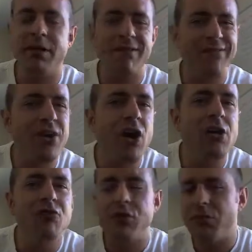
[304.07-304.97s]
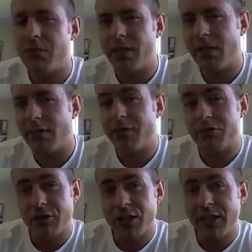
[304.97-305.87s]
be at a 5? Would you be at a
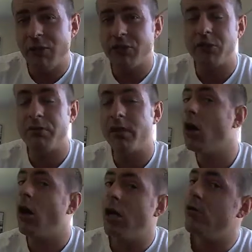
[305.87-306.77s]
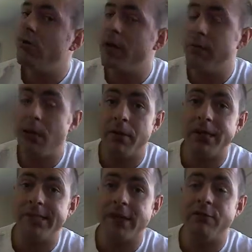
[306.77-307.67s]
3? Would you be higher, maybe up at
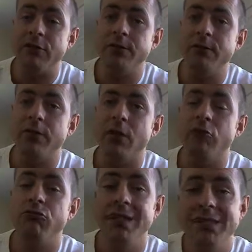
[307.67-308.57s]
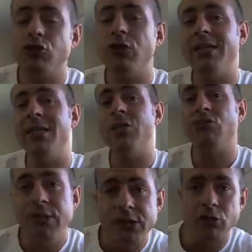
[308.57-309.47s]
a 7? Really try and
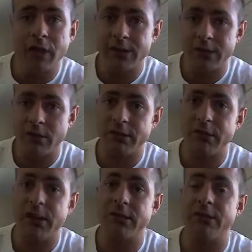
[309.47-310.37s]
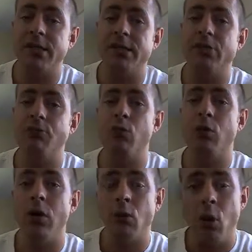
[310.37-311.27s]
increase your exercise intensity. So
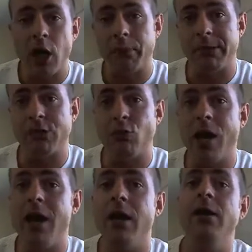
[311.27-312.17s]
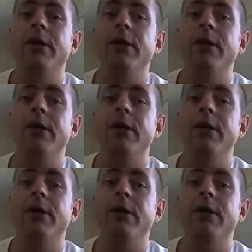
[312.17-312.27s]
work up a sweat,